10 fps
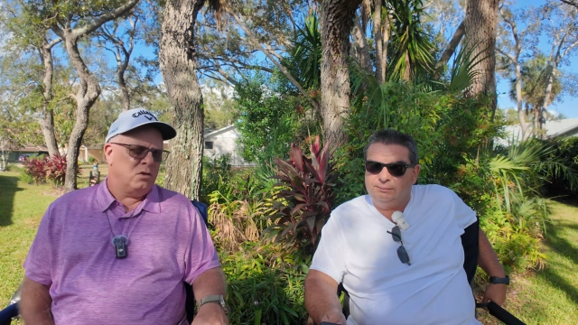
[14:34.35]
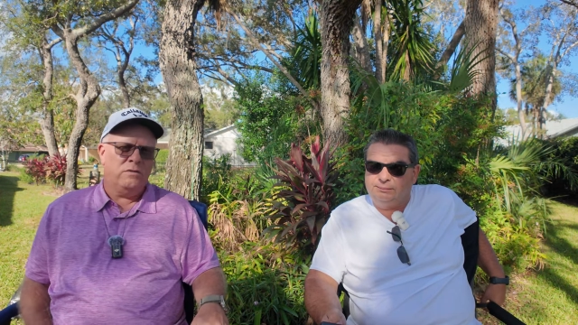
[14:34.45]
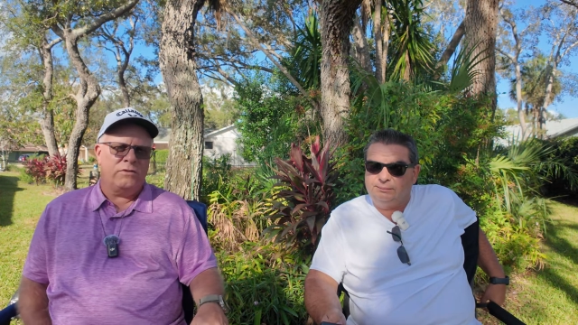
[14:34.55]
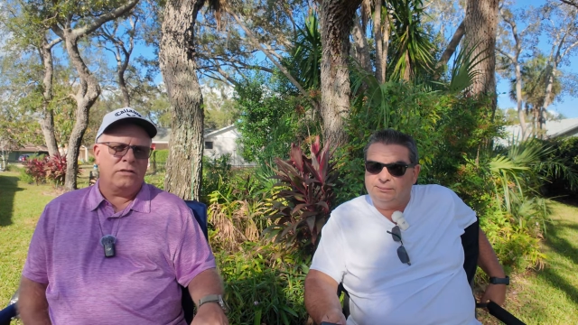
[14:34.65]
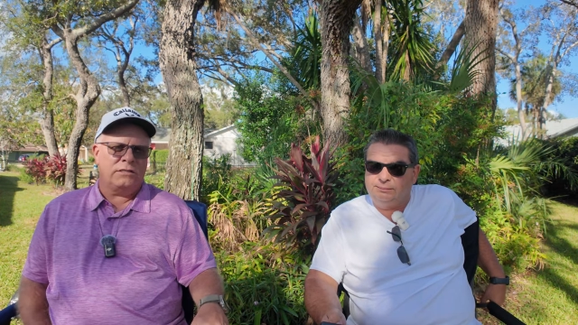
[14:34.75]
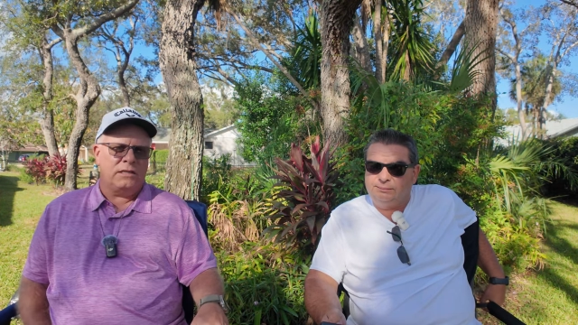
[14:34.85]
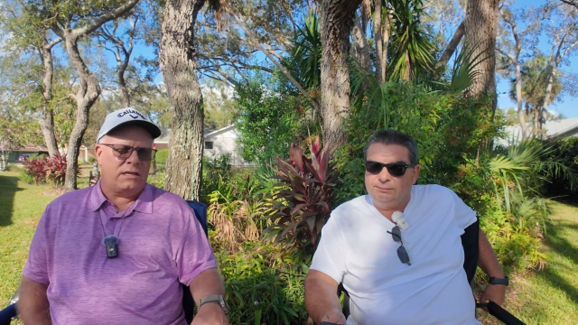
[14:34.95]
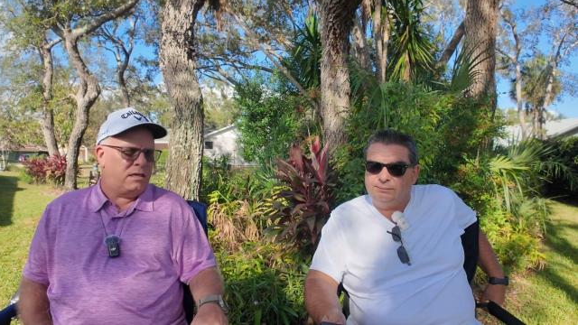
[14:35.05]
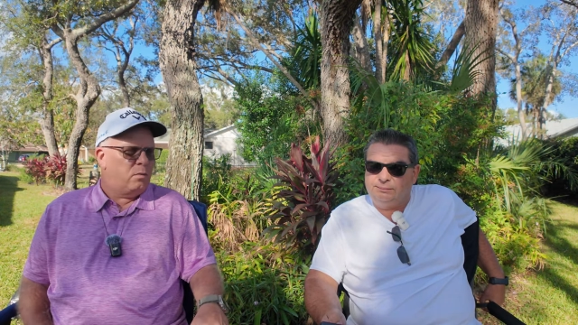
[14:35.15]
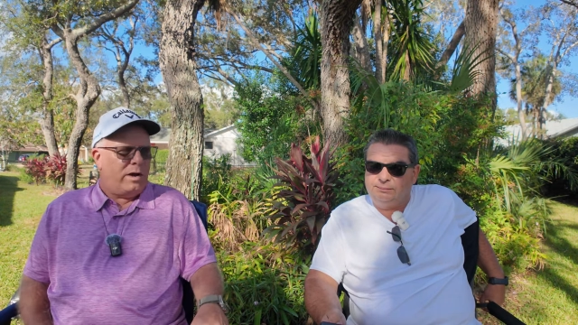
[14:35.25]
Speaker 1: The University
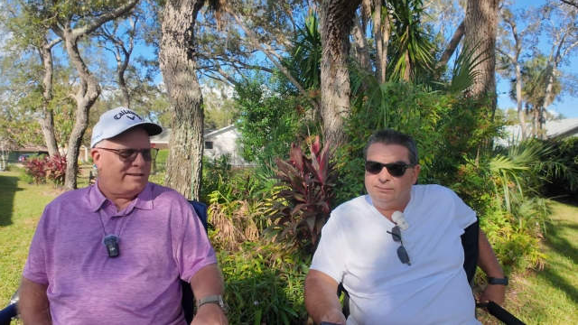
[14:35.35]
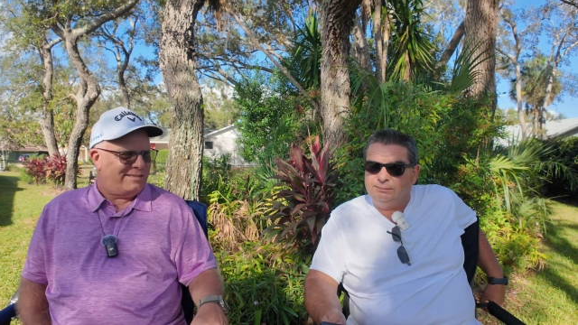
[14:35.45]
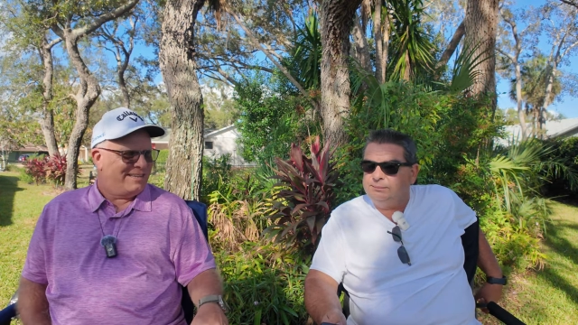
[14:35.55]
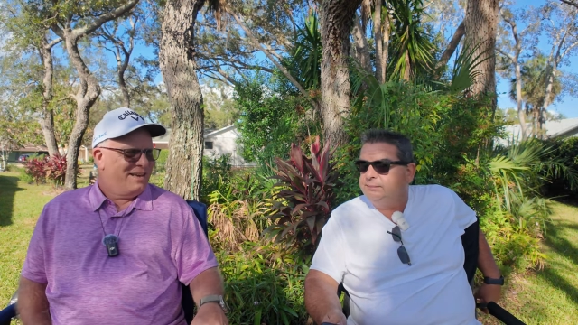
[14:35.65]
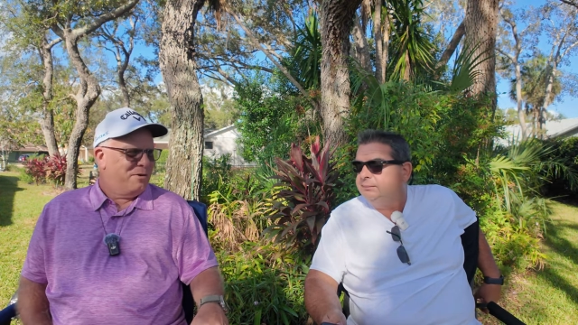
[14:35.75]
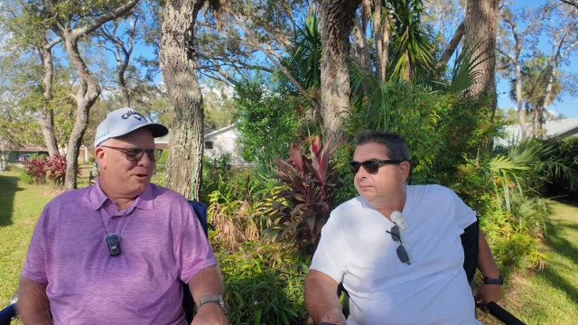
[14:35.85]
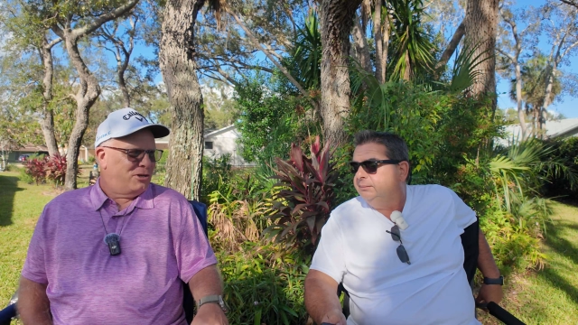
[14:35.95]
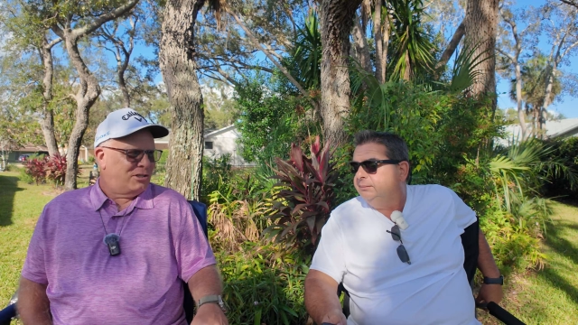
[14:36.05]
of Key West, where